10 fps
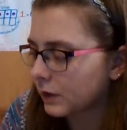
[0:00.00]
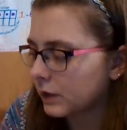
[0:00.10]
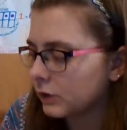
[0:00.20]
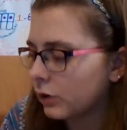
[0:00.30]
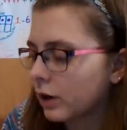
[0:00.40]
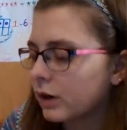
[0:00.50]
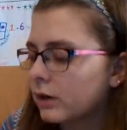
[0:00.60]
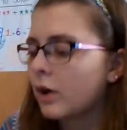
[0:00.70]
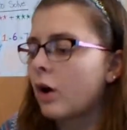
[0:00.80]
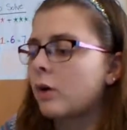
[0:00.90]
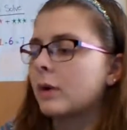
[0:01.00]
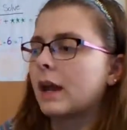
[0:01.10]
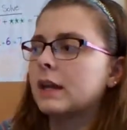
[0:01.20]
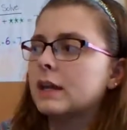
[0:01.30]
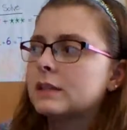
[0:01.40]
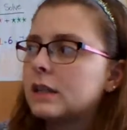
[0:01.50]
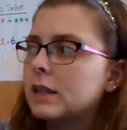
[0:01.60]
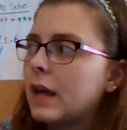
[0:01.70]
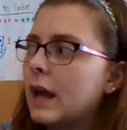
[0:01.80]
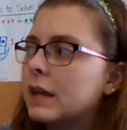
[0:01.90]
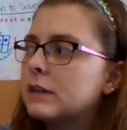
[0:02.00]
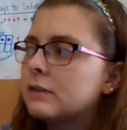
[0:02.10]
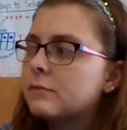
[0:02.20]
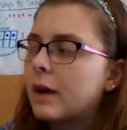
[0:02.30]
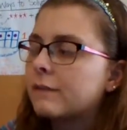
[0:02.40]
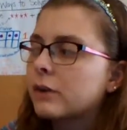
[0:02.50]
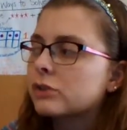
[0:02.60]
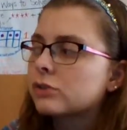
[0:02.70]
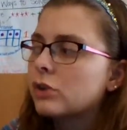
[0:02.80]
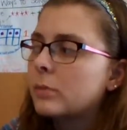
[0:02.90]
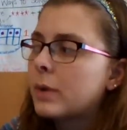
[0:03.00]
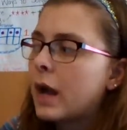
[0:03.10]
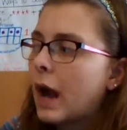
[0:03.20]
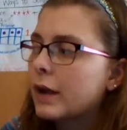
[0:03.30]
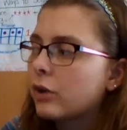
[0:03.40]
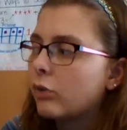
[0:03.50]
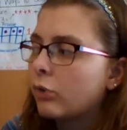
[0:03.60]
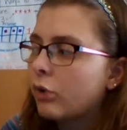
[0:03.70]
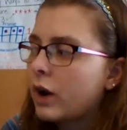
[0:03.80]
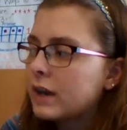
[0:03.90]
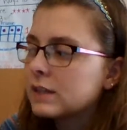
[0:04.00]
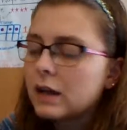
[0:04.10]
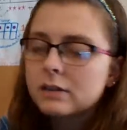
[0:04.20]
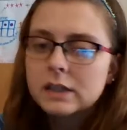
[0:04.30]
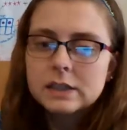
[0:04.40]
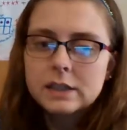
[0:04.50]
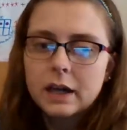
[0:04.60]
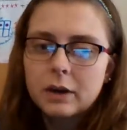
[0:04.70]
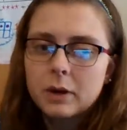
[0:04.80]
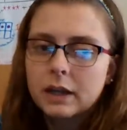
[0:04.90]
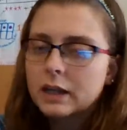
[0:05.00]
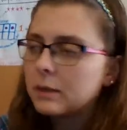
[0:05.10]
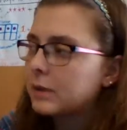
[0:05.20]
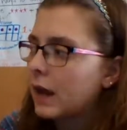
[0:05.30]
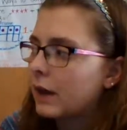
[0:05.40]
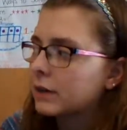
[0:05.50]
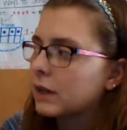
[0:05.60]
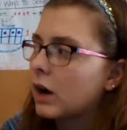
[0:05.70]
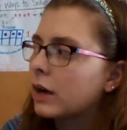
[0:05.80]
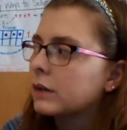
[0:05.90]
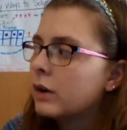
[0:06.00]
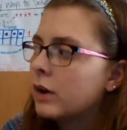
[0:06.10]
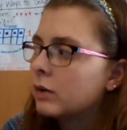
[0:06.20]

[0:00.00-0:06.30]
And you heard when I get to the end of my first group, I go right down to the second one and keep counting on.